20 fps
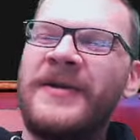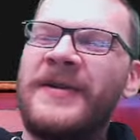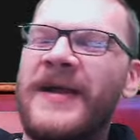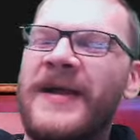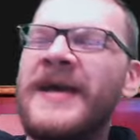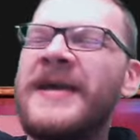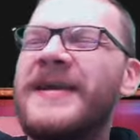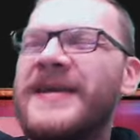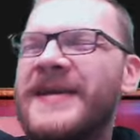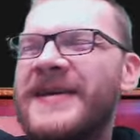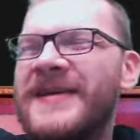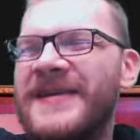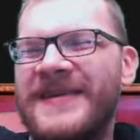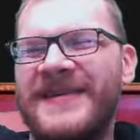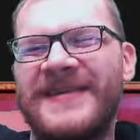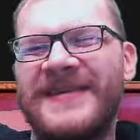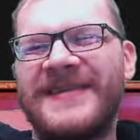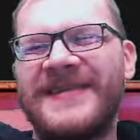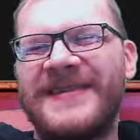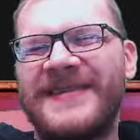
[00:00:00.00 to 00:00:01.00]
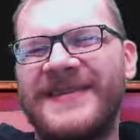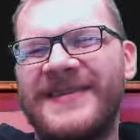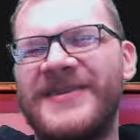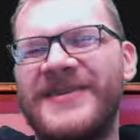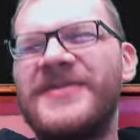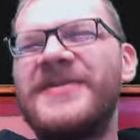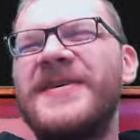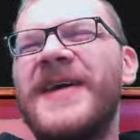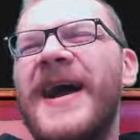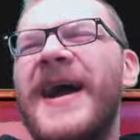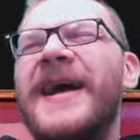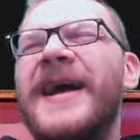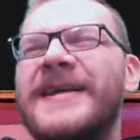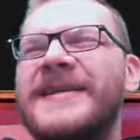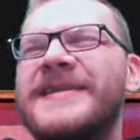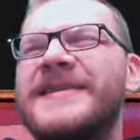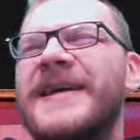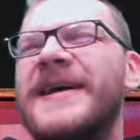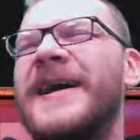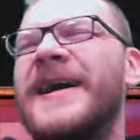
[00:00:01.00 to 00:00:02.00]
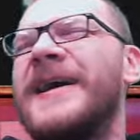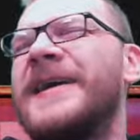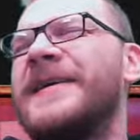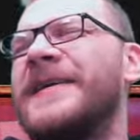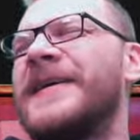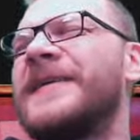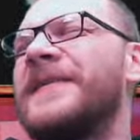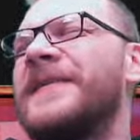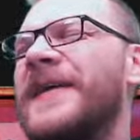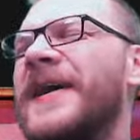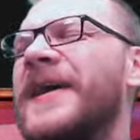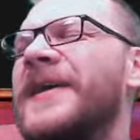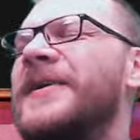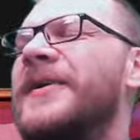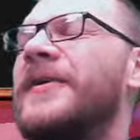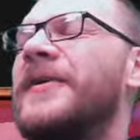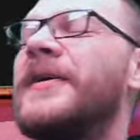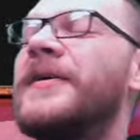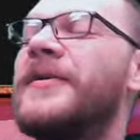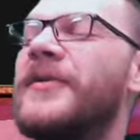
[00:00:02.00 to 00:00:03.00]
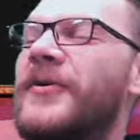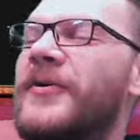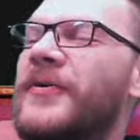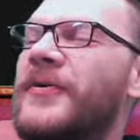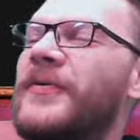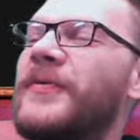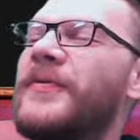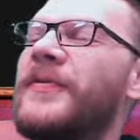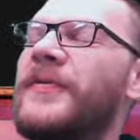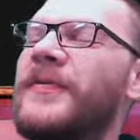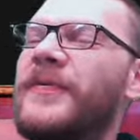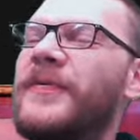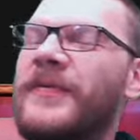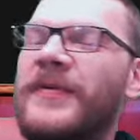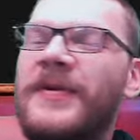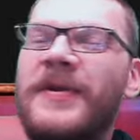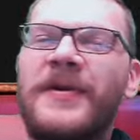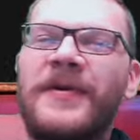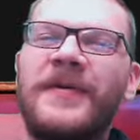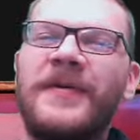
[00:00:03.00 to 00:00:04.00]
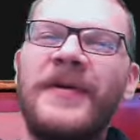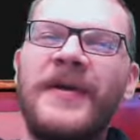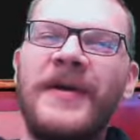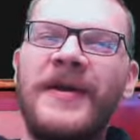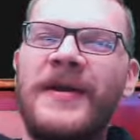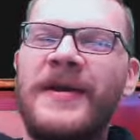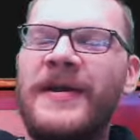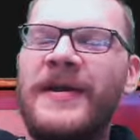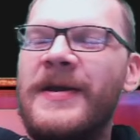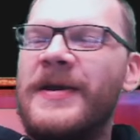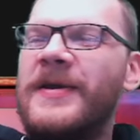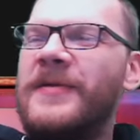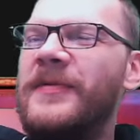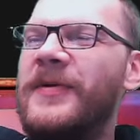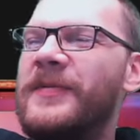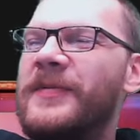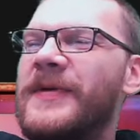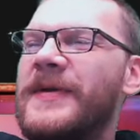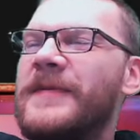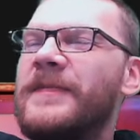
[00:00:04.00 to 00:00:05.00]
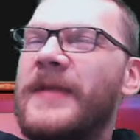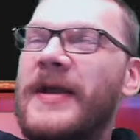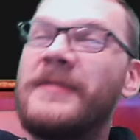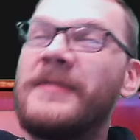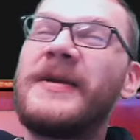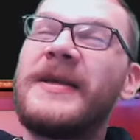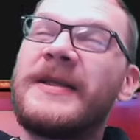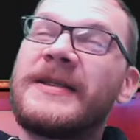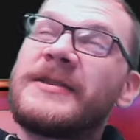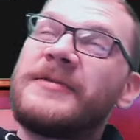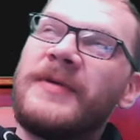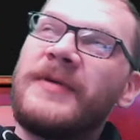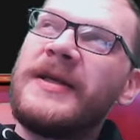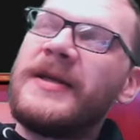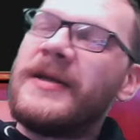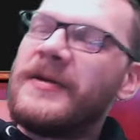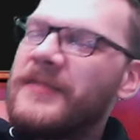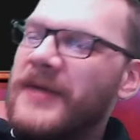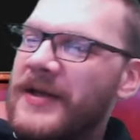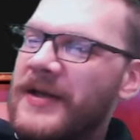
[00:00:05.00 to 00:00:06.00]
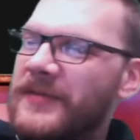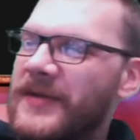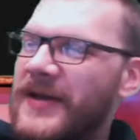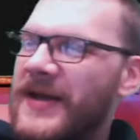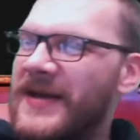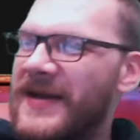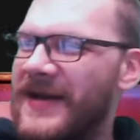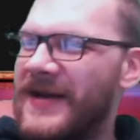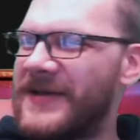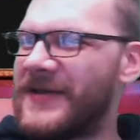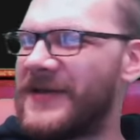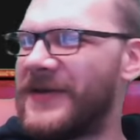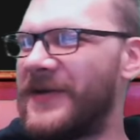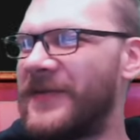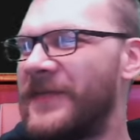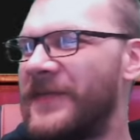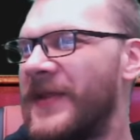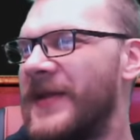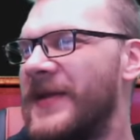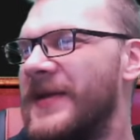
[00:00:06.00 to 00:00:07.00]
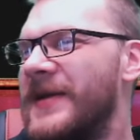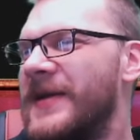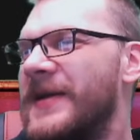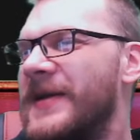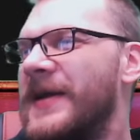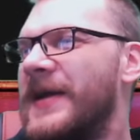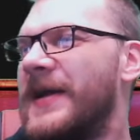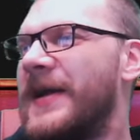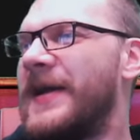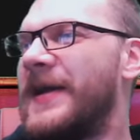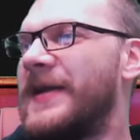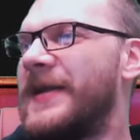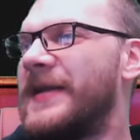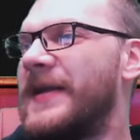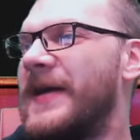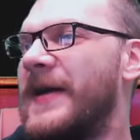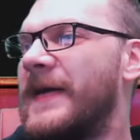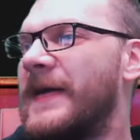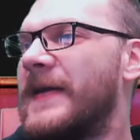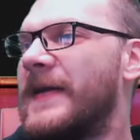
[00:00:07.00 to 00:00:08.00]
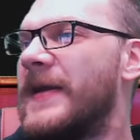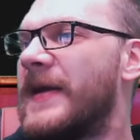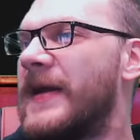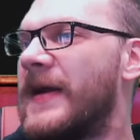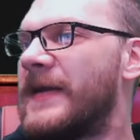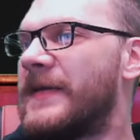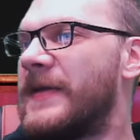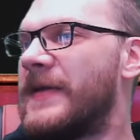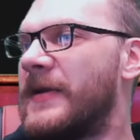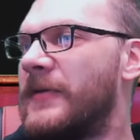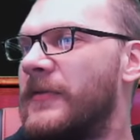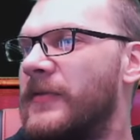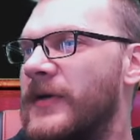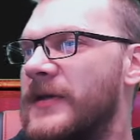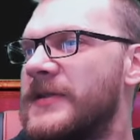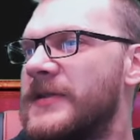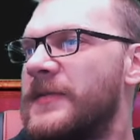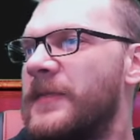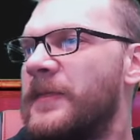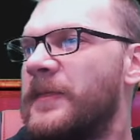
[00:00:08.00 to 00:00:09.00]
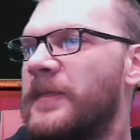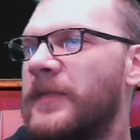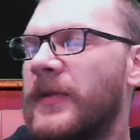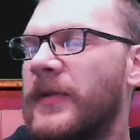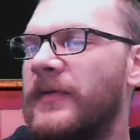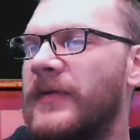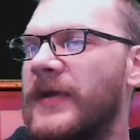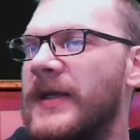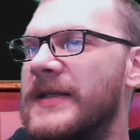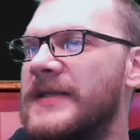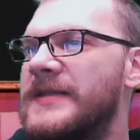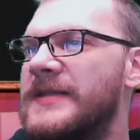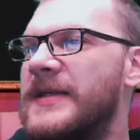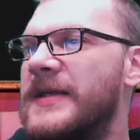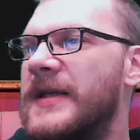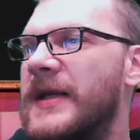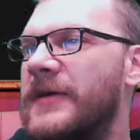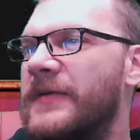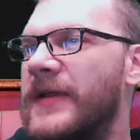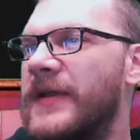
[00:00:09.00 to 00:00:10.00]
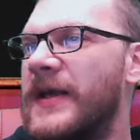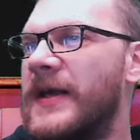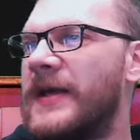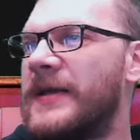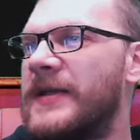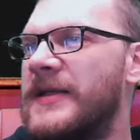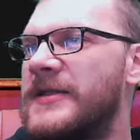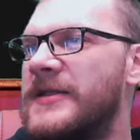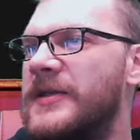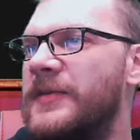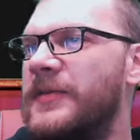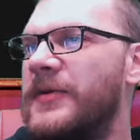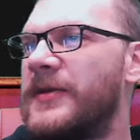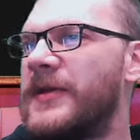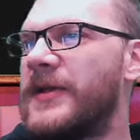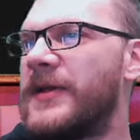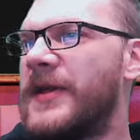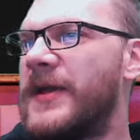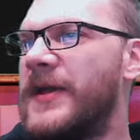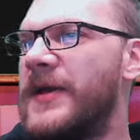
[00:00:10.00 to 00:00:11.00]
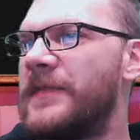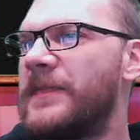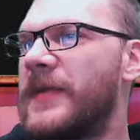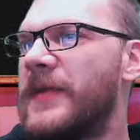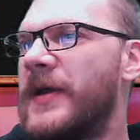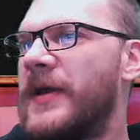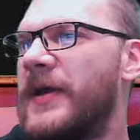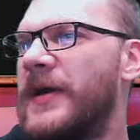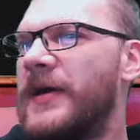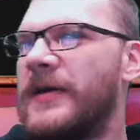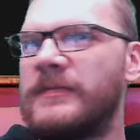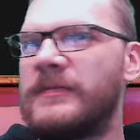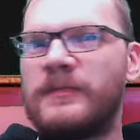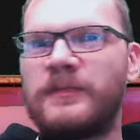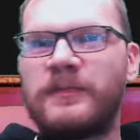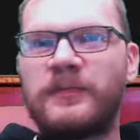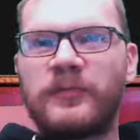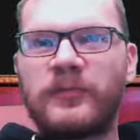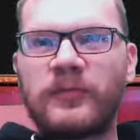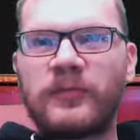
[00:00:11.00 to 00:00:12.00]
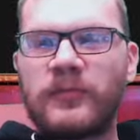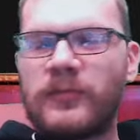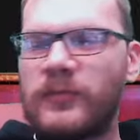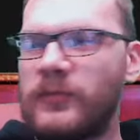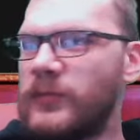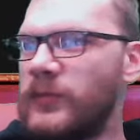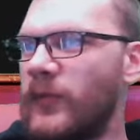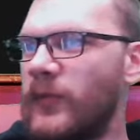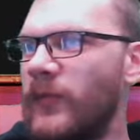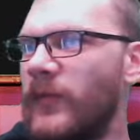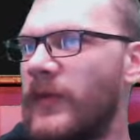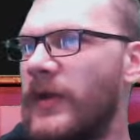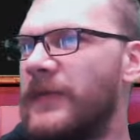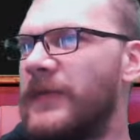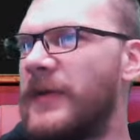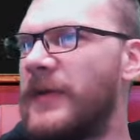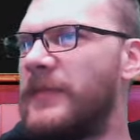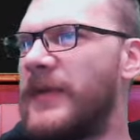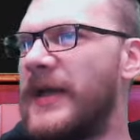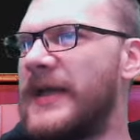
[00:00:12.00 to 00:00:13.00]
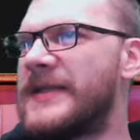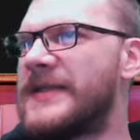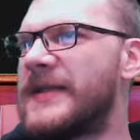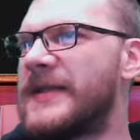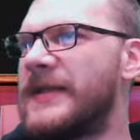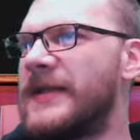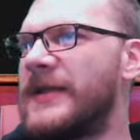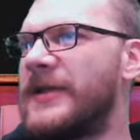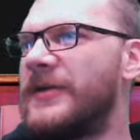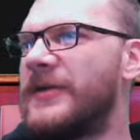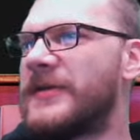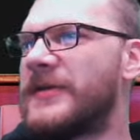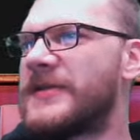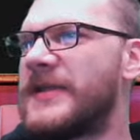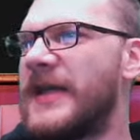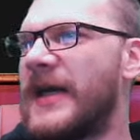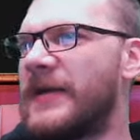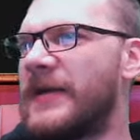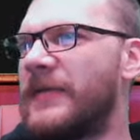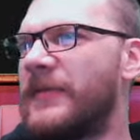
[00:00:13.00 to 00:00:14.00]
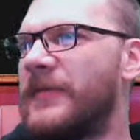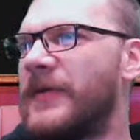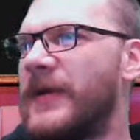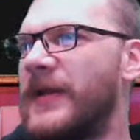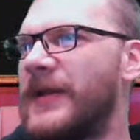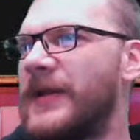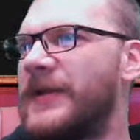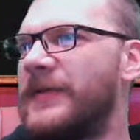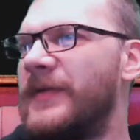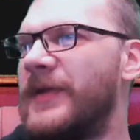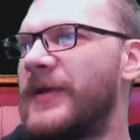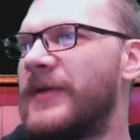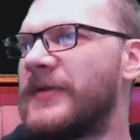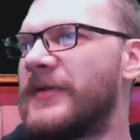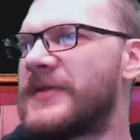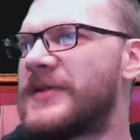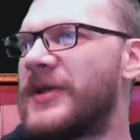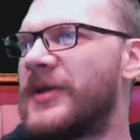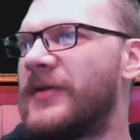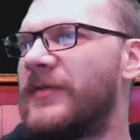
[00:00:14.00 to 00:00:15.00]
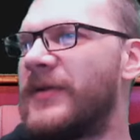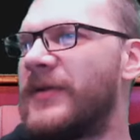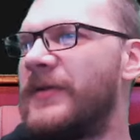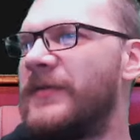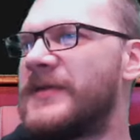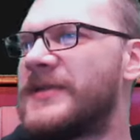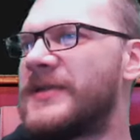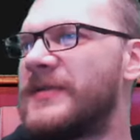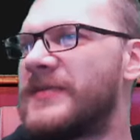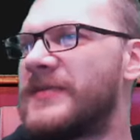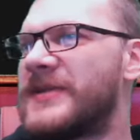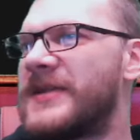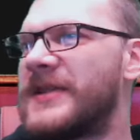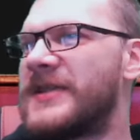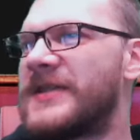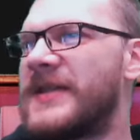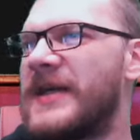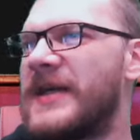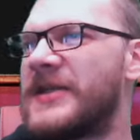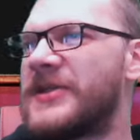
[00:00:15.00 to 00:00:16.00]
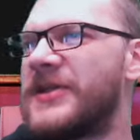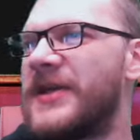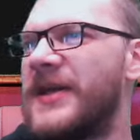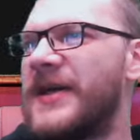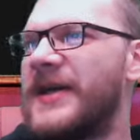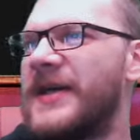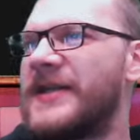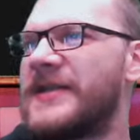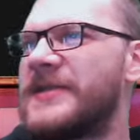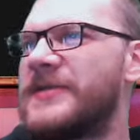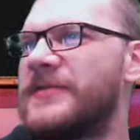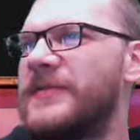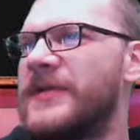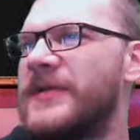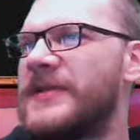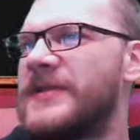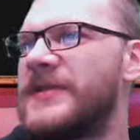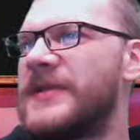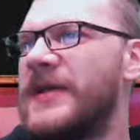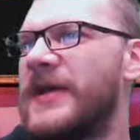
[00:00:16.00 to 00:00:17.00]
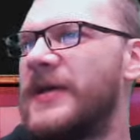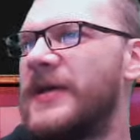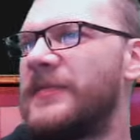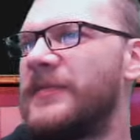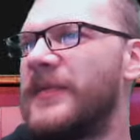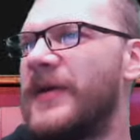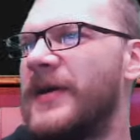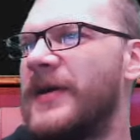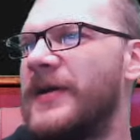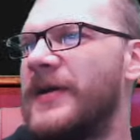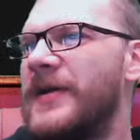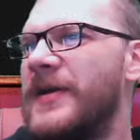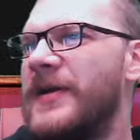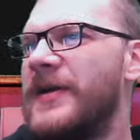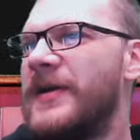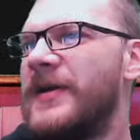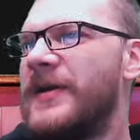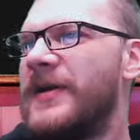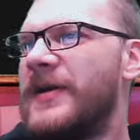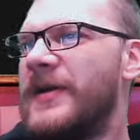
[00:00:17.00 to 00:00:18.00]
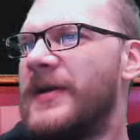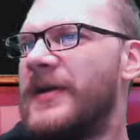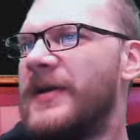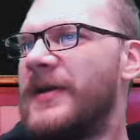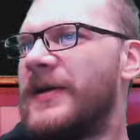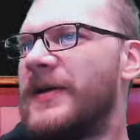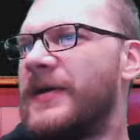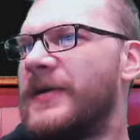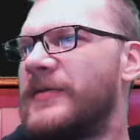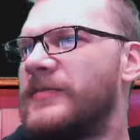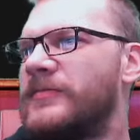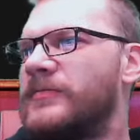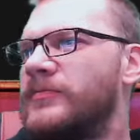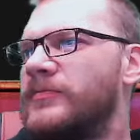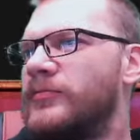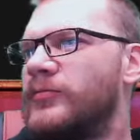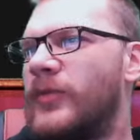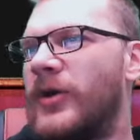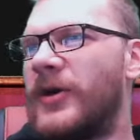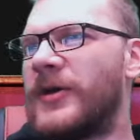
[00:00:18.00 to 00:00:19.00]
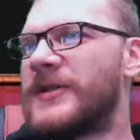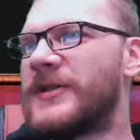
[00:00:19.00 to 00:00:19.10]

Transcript: like who has a high rank right now and who, you know, will be, I mean, Sweden, maybe, I don't know. And uh, here are the rewards. We can see how they are distributed here. Uh, they basically, you know, start relatively conservative with some six-star shards, with some uh, uh, more